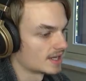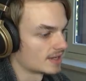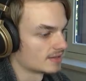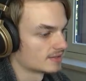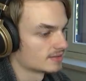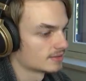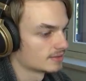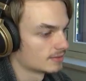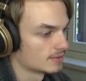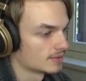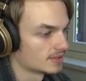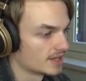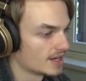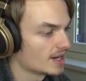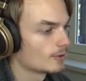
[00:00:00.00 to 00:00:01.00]
Yeah.
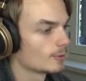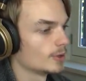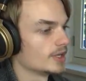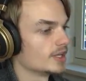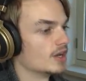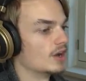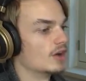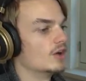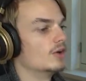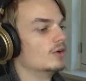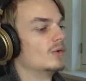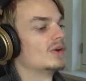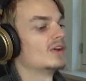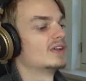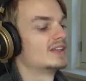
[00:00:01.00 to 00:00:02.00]
There we
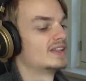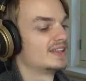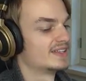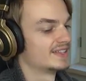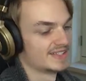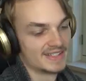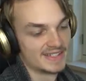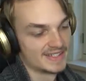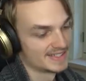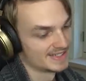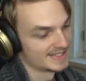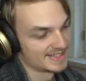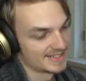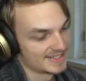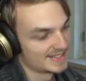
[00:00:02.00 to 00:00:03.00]
go.
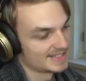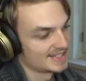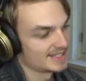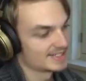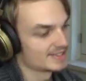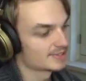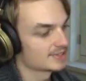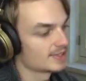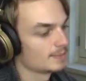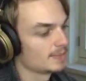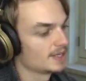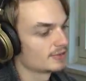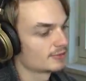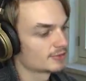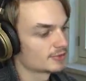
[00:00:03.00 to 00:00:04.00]
It took you
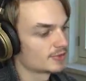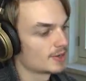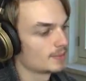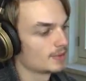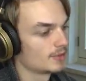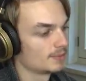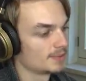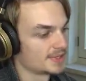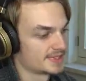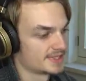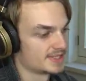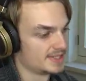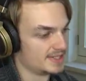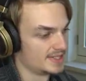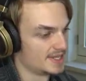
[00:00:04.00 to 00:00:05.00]
a bit of trouble,
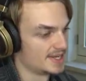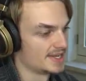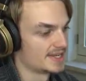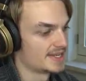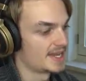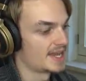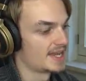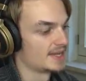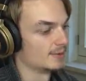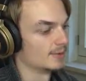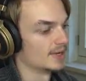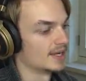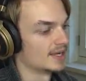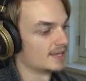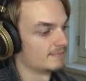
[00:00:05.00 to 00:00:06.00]
but you did it
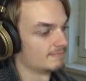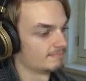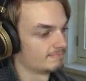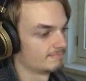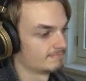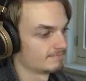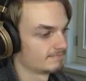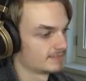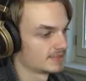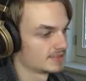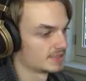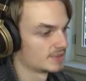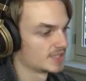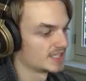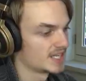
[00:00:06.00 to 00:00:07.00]
anyway.
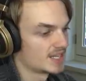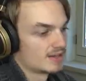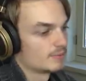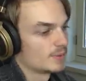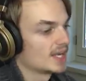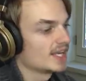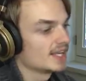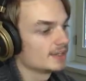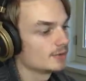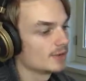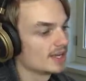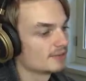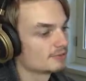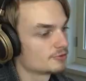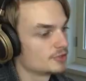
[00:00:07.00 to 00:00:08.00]
Wait, now, why
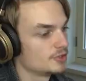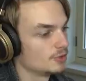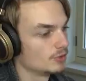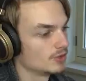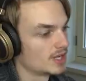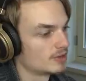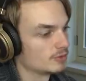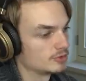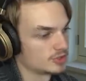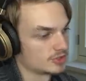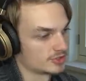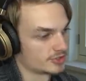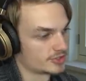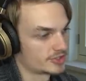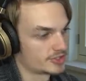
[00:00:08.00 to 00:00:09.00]
do I have two
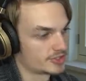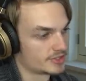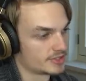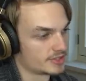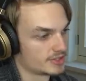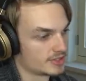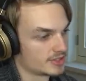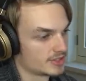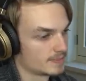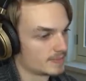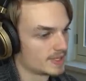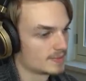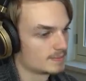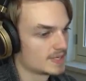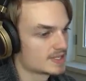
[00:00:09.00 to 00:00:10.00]
launchers?
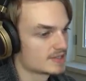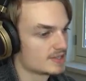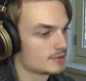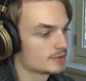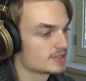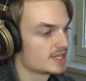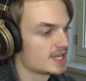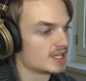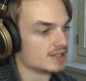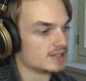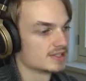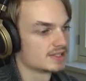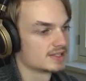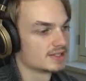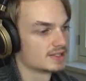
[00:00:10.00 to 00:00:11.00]
It makes no
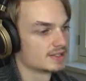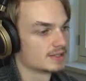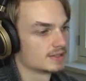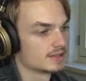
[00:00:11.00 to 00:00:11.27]
sense.